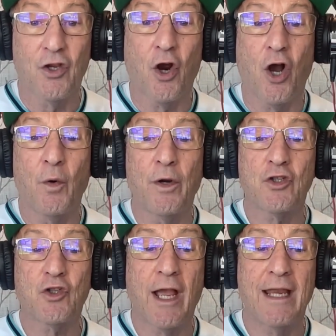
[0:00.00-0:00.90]
You're
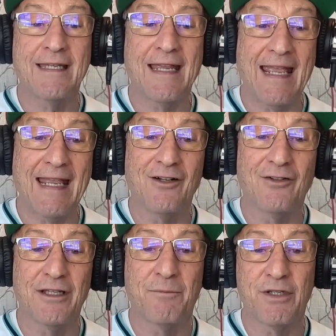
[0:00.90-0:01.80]
always trying to
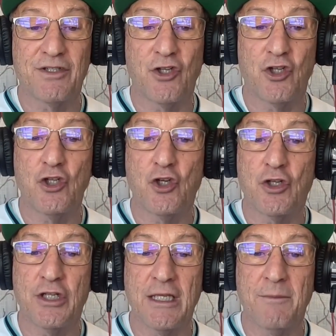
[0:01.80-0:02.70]
angle and position
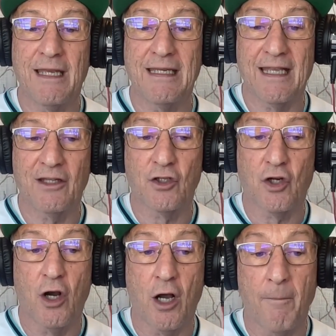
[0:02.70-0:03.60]
your team and get the
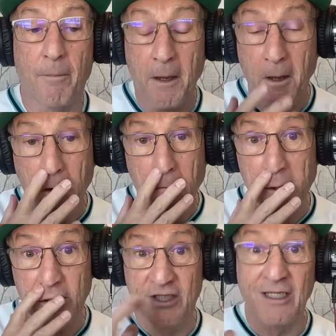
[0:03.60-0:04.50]
call.
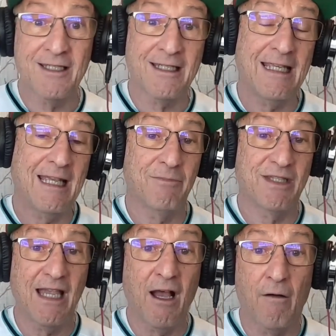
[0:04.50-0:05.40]
Pierzynski
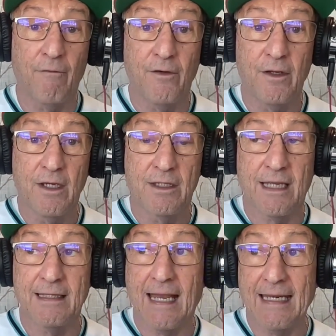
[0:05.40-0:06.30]
himself
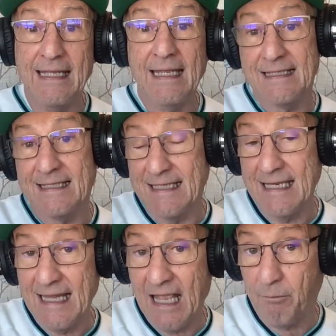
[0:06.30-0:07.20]
said that he had
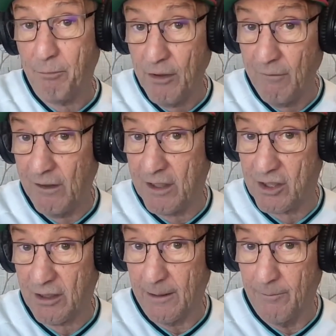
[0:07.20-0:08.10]
seen that
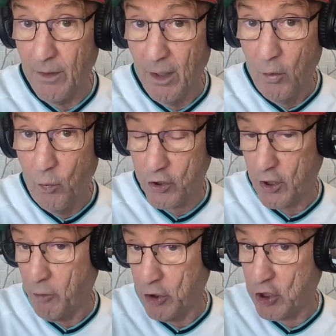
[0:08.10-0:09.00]
previously, where
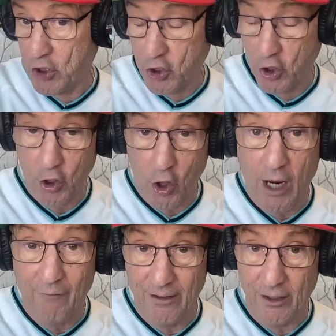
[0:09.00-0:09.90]
someone just took
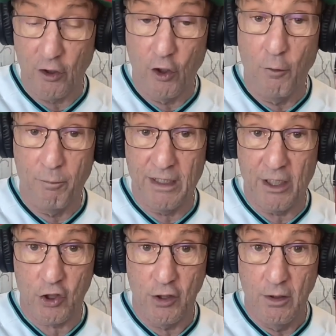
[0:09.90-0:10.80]
off on a low
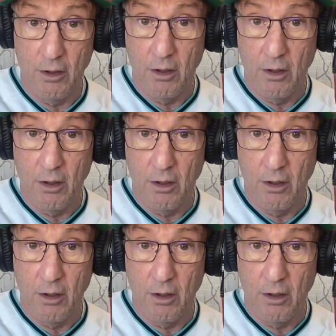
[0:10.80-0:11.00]
pitch,